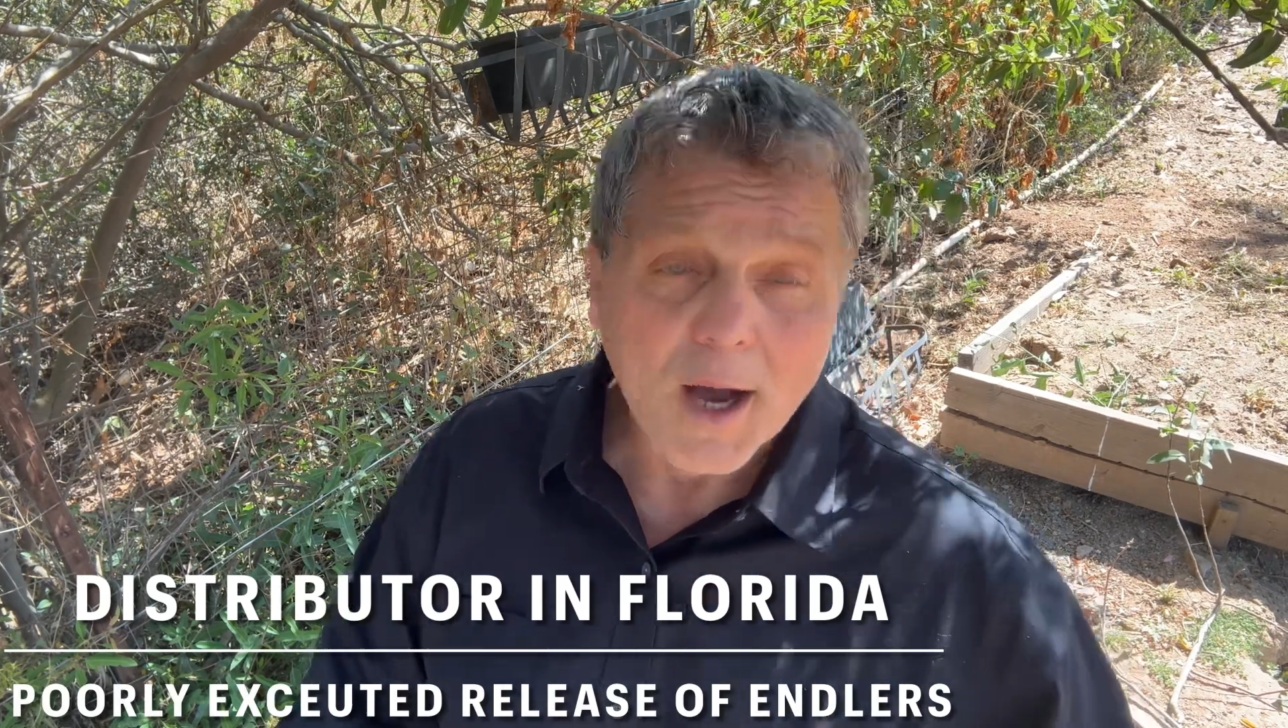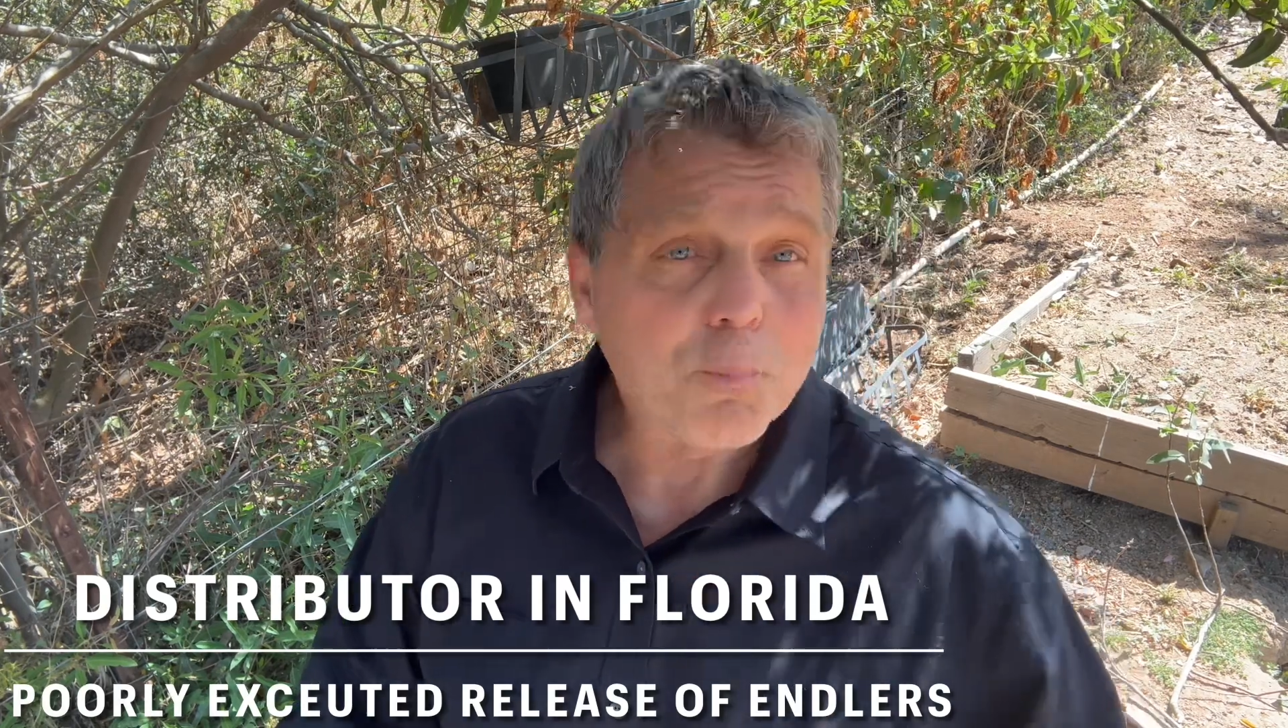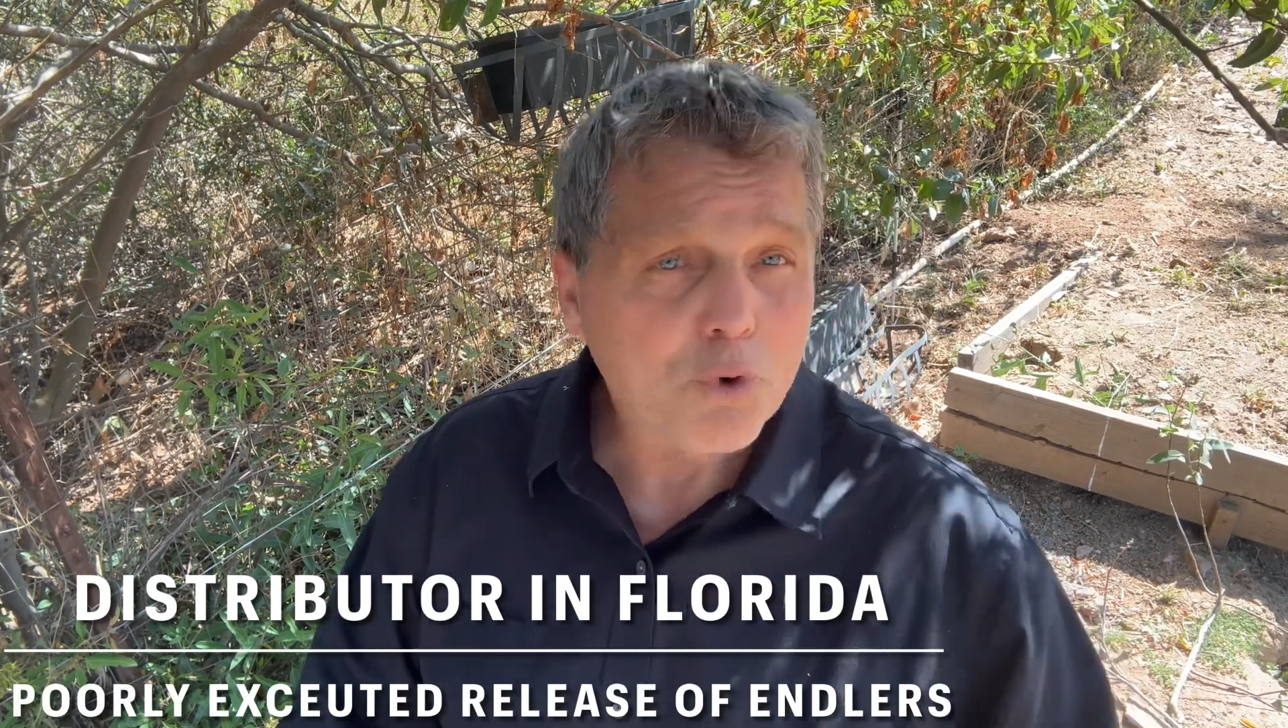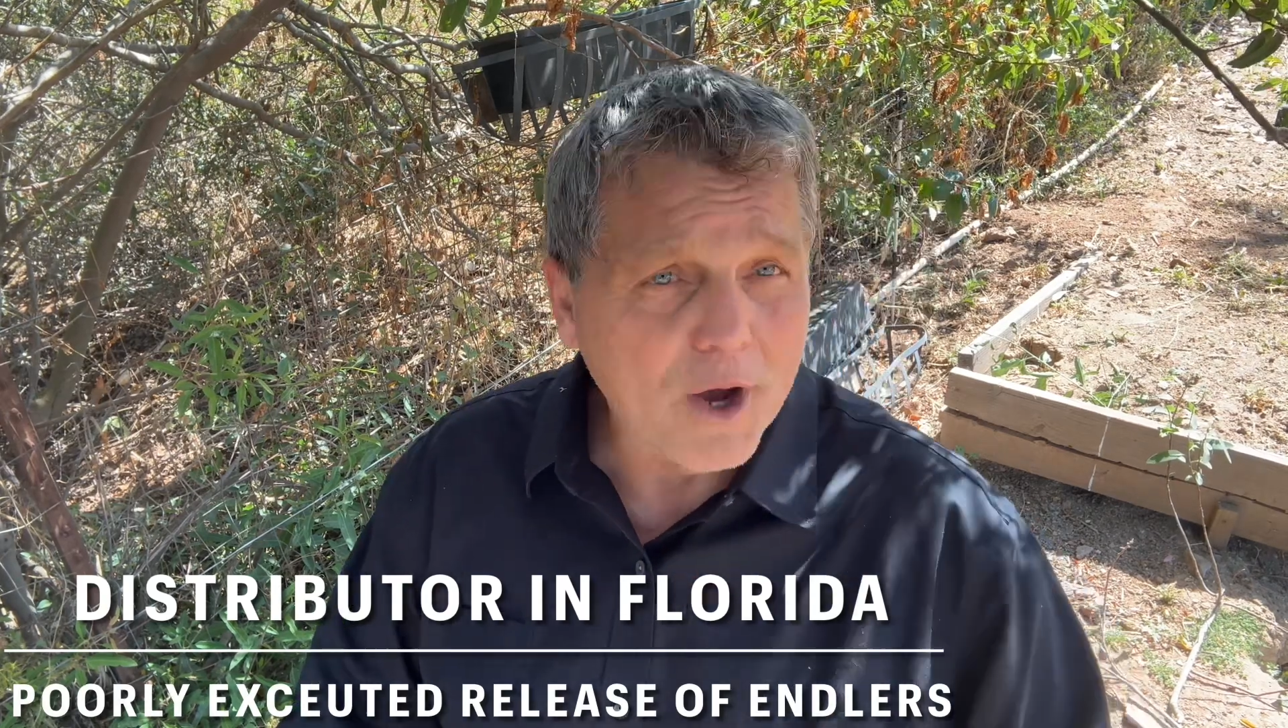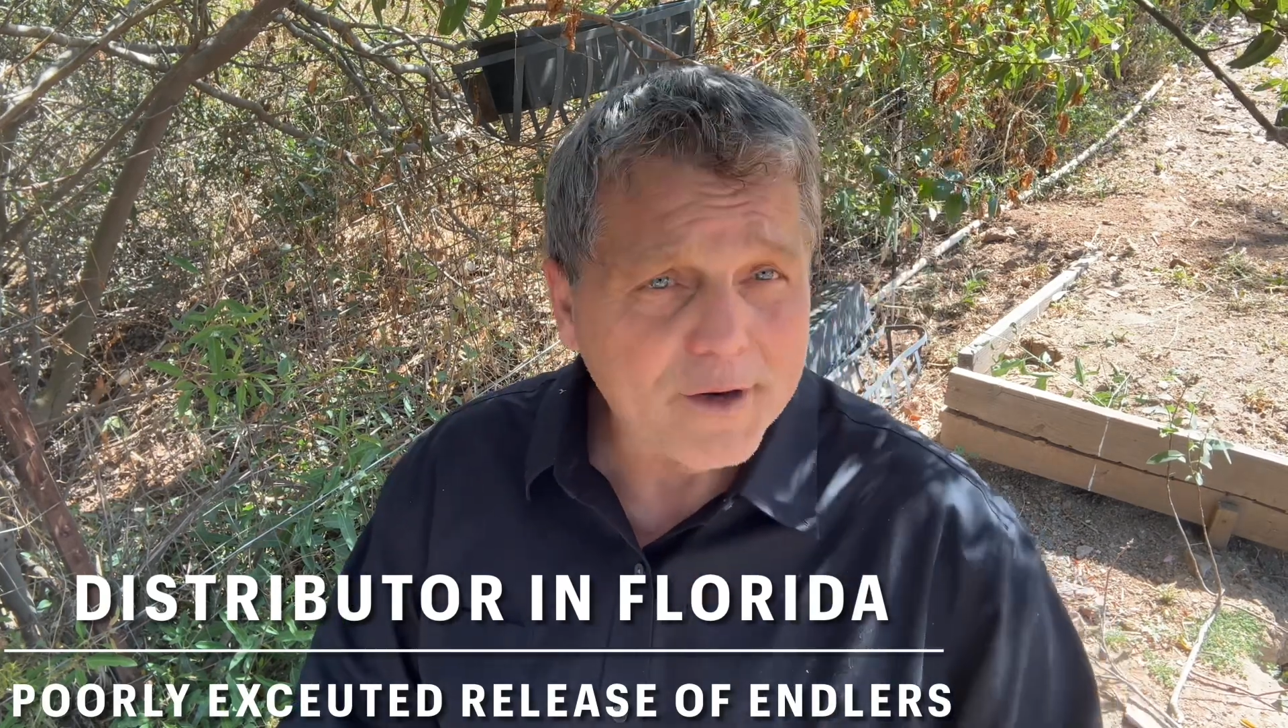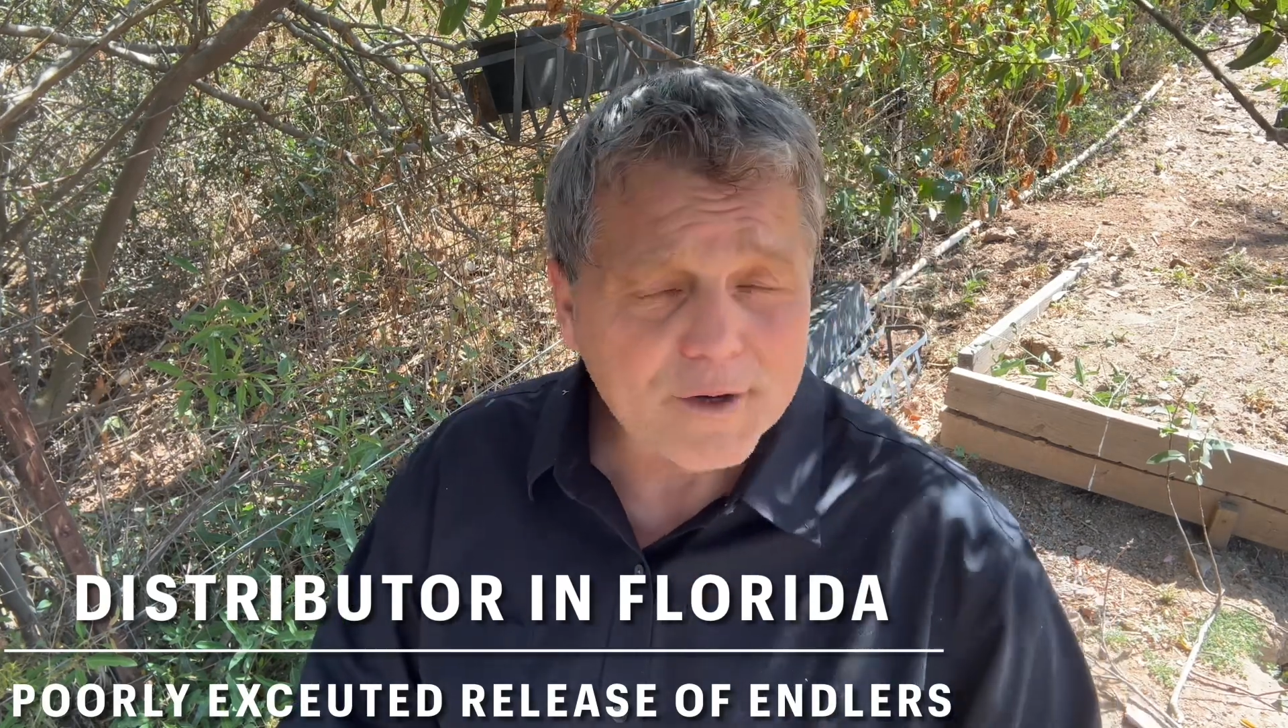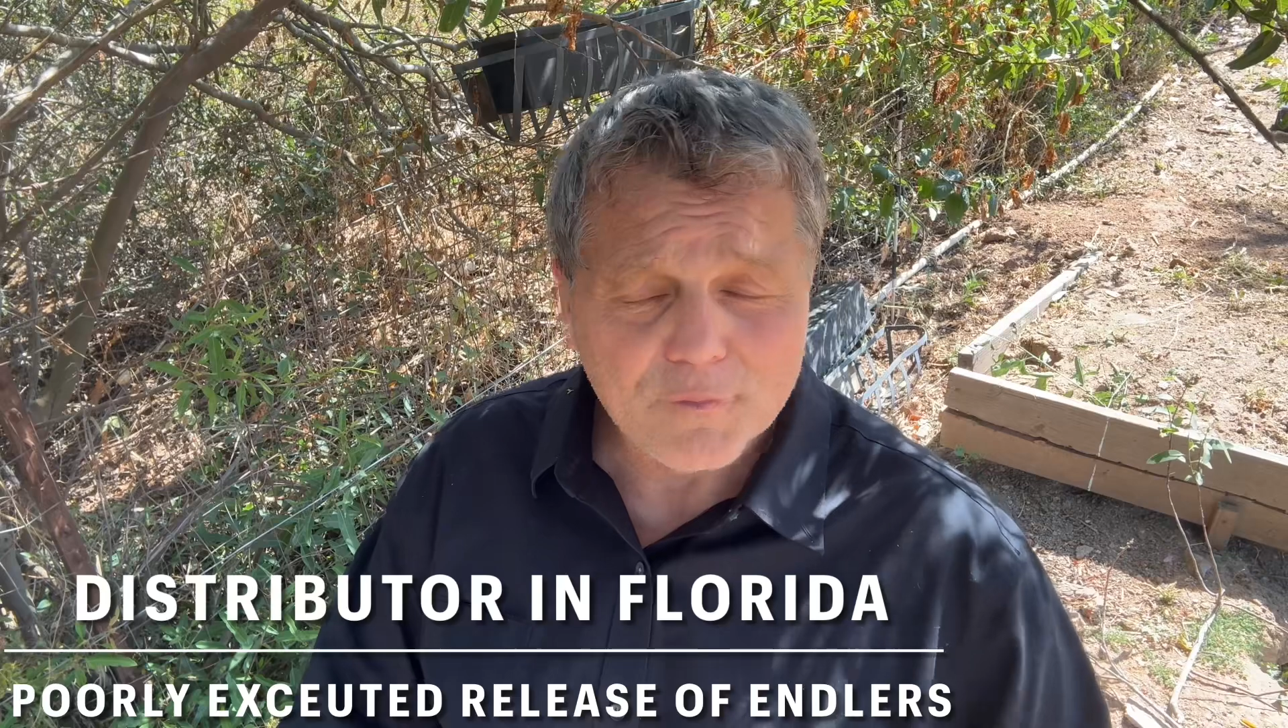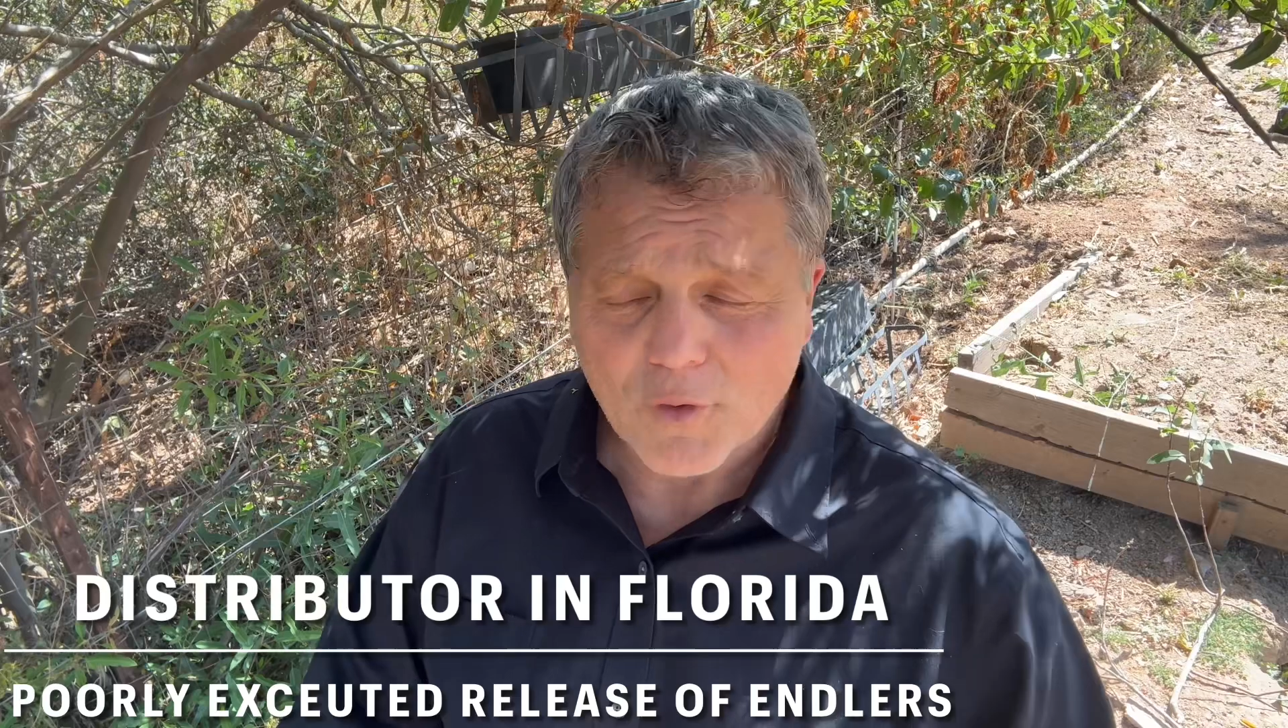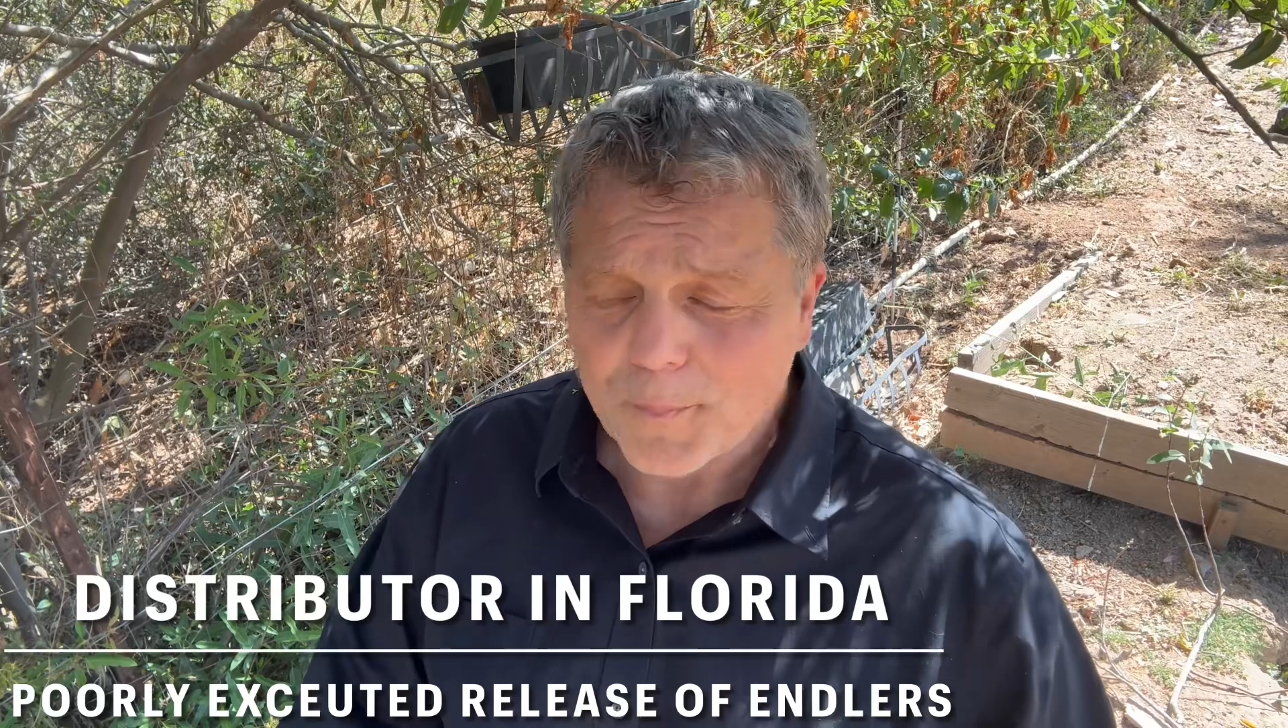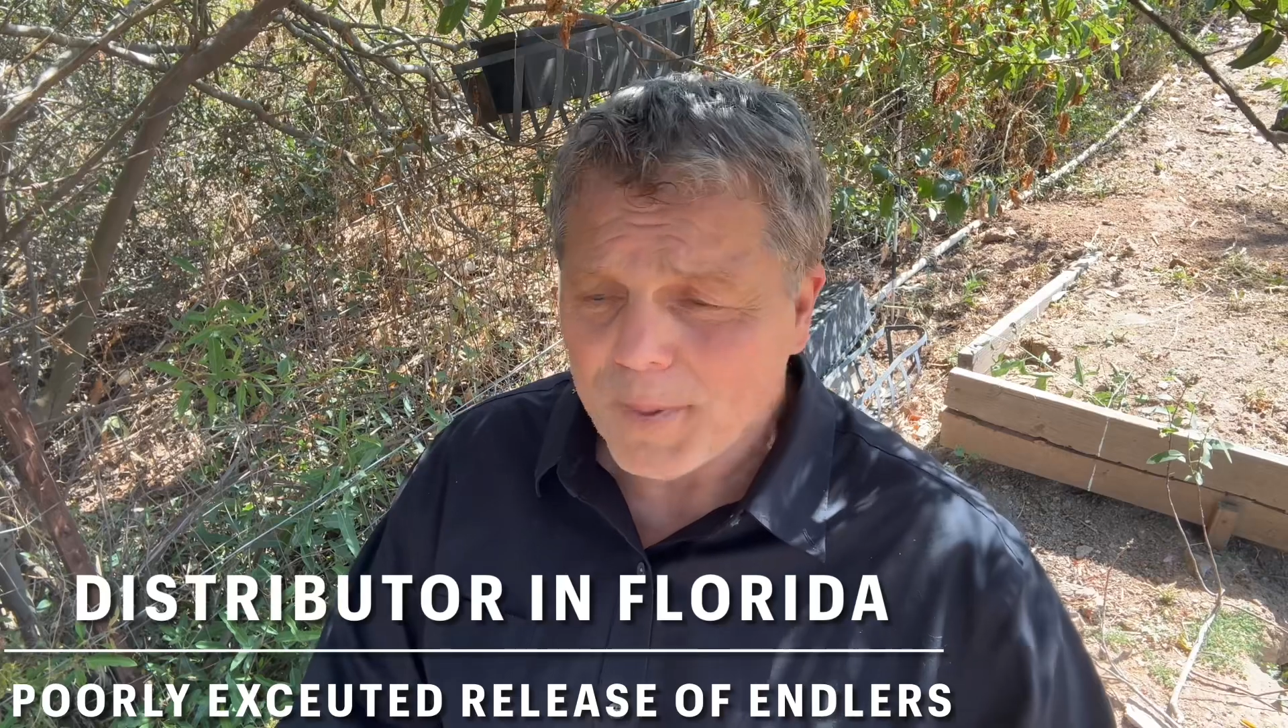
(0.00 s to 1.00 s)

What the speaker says: product for the